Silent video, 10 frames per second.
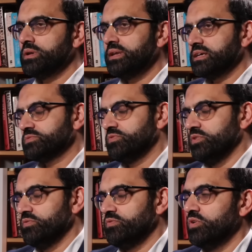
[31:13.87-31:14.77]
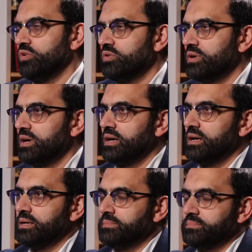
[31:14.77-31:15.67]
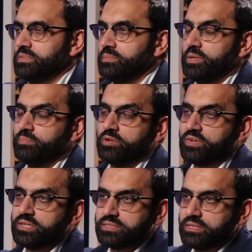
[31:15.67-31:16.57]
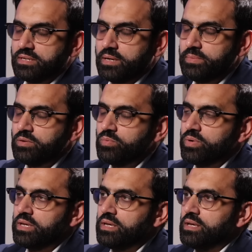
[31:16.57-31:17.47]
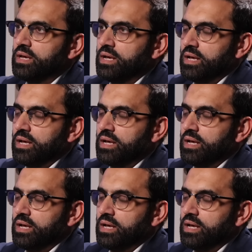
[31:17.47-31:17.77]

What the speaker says: What next for the people of Gaza? I mean, we